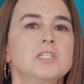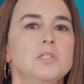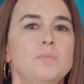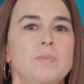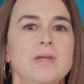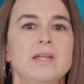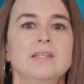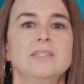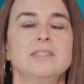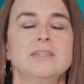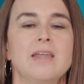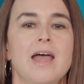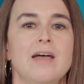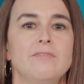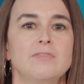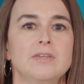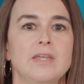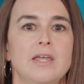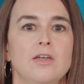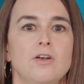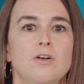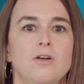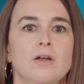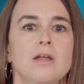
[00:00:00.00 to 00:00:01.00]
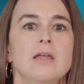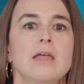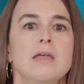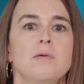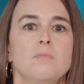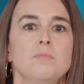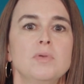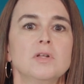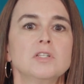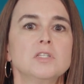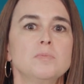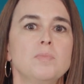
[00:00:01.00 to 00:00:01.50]
Expanse Navigator,
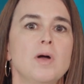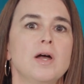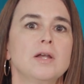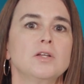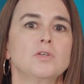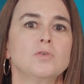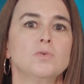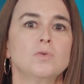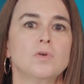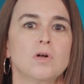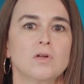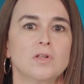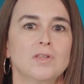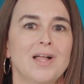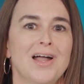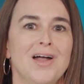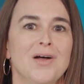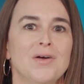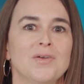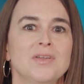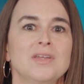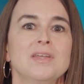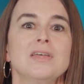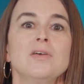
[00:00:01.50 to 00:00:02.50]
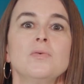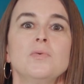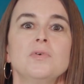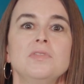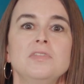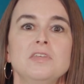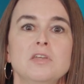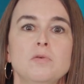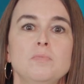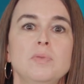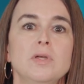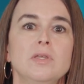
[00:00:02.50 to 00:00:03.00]
built upon Google Cloud,
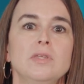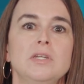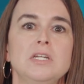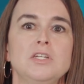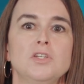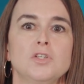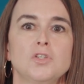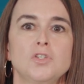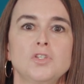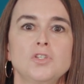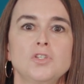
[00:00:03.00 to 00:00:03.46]
with the ability to